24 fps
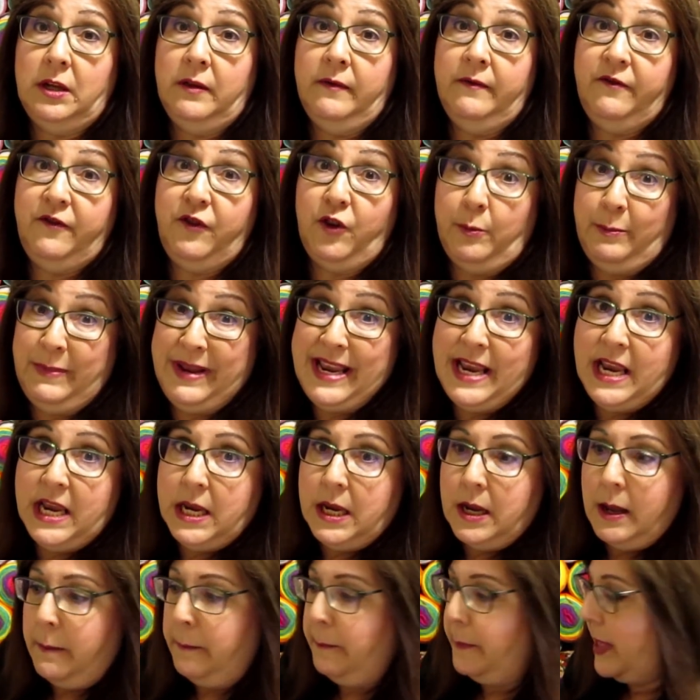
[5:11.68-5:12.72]
for
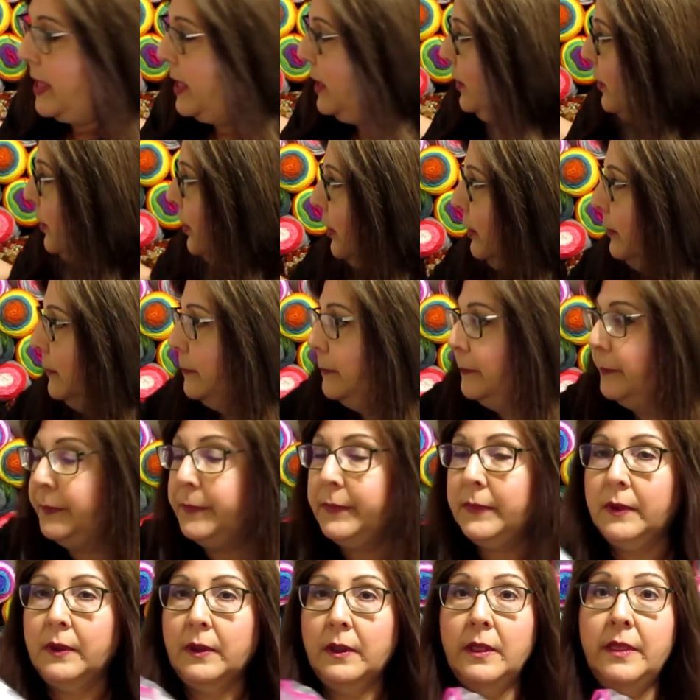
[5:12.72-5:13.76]
me better
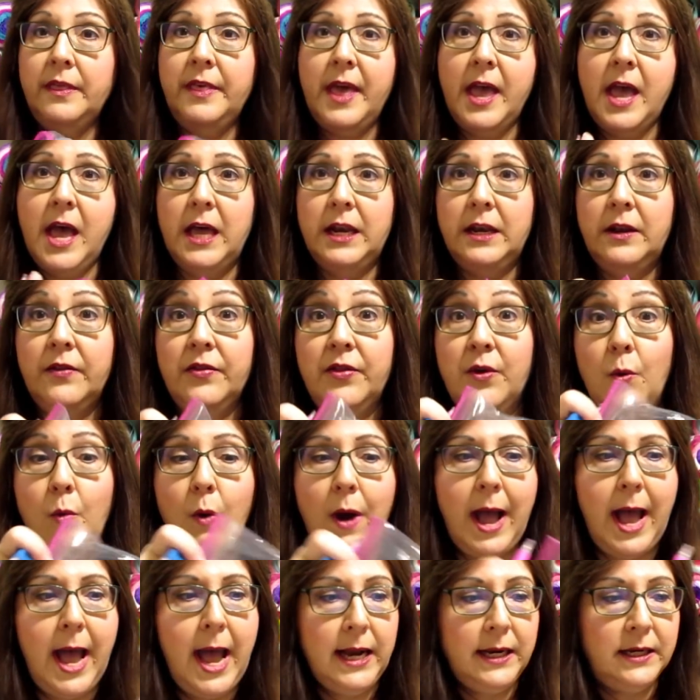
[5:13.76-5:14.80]
than the
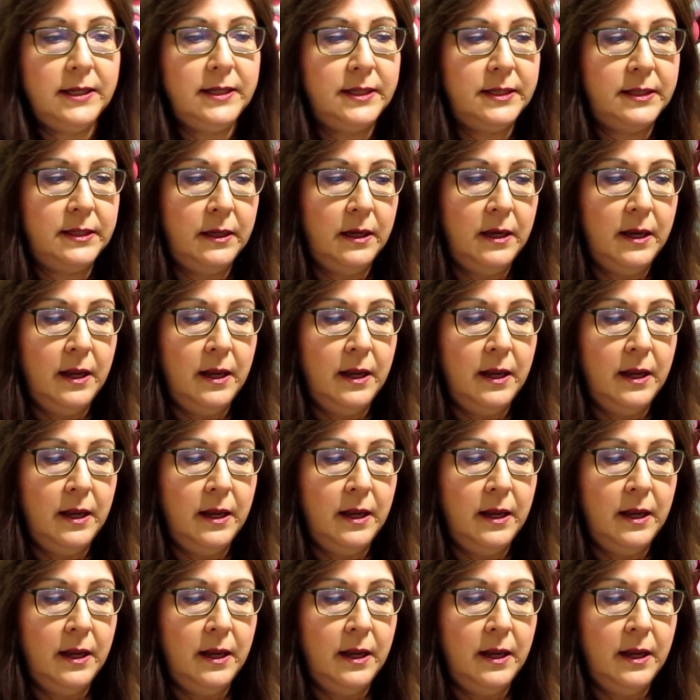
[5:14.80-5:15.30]
wax.